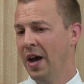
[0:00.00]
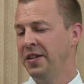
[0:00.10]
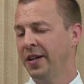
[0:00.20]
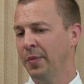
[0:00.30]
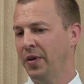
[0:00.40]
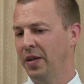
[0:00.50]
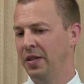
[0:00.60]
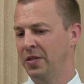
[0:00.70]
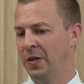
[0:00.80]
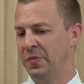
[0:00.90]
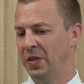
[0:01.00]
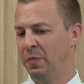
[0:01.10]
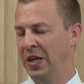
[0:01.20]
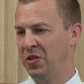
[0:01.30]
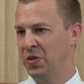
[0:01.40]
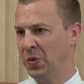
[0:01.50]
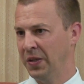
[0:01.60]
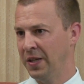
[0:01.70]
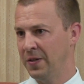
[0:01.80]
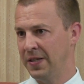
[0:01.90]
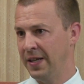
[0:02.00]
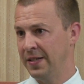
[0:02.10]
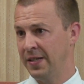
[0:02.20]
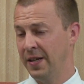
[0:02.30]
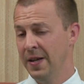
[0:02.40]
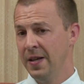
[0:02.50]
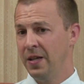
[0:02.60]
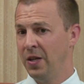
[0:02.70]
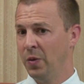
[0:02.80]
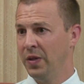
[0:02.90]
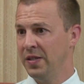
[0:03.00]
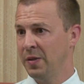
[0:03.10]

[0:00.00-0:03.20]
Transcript: I talk about it in terms that patients really understand. Say, you know what?